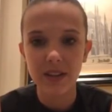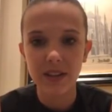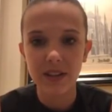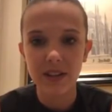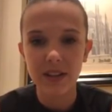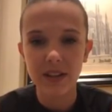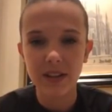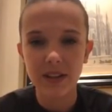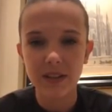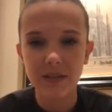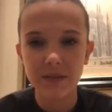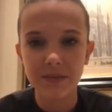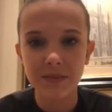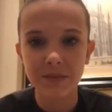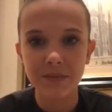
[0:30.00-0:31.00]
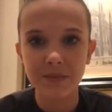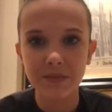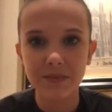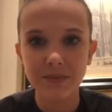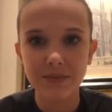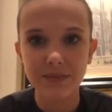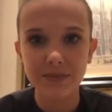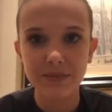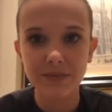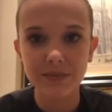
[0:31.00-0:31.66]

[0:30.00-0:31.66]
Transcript: Nothing is said.